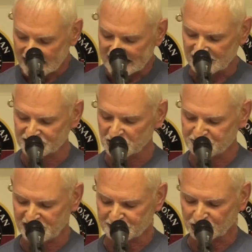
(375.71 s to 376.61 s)
Even
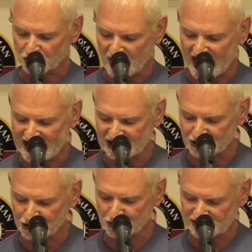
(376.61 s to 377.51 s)
the people who
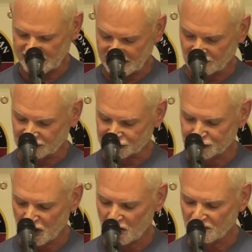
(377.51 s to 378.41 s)
hate Newt Gingrich
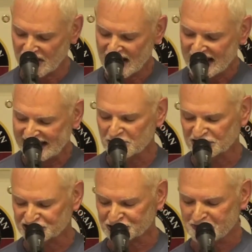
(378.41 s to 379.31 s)
know he
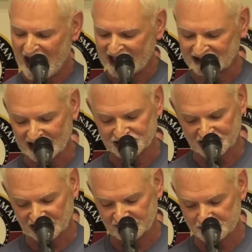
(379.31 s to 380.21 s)
would smack that
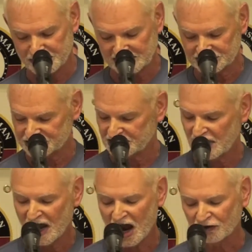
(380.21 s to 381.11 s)
son of a bitch
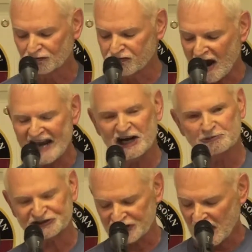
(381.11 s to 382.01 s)
right
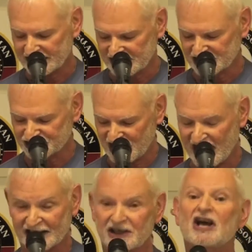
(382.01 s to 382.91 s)
upside his
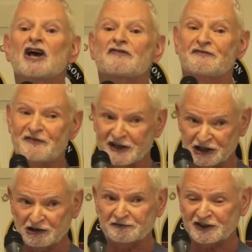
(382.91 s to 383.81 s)
head,
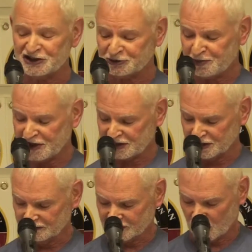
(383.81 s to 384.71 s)
figuratively
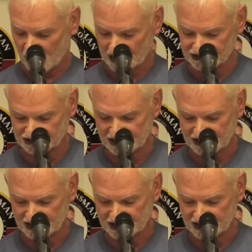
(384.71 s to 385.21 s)
speaking, of course,